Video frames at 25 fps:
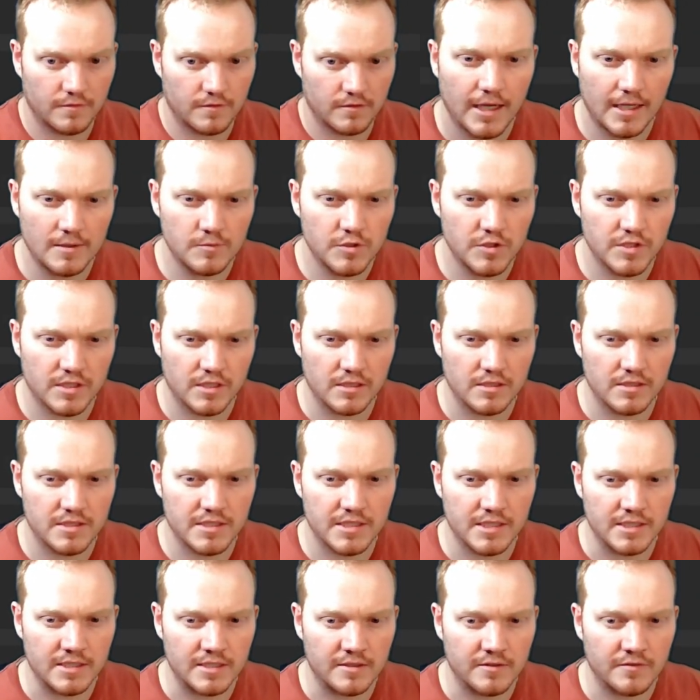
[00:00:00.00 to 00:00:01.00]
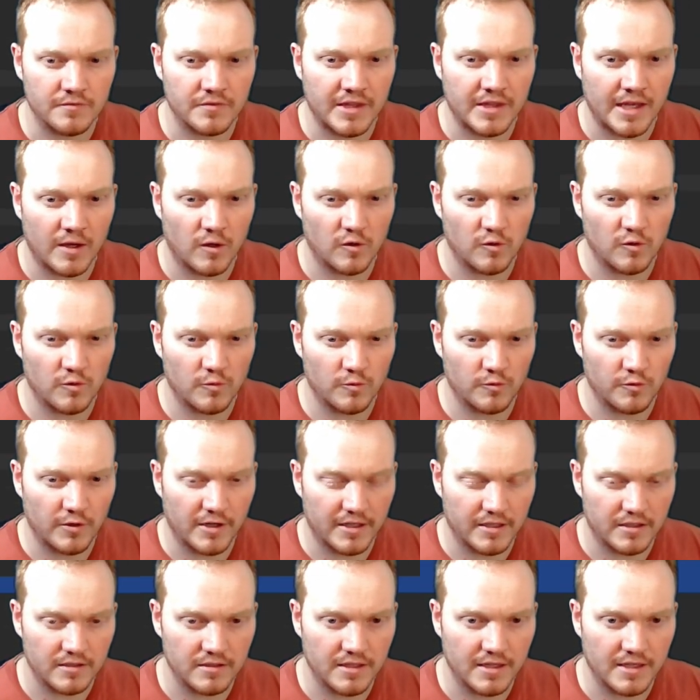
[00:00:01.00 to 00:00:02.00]
I'm just gonna see if that
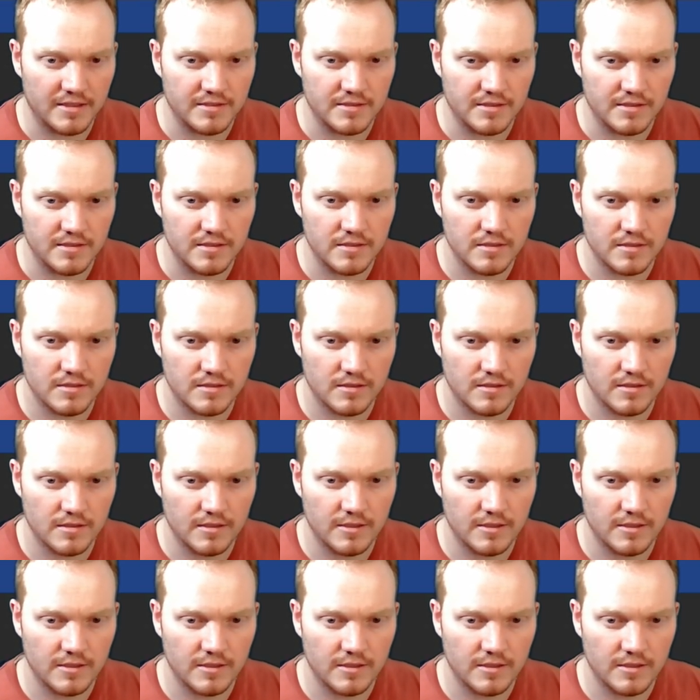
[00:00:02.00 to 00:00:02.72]
recognizes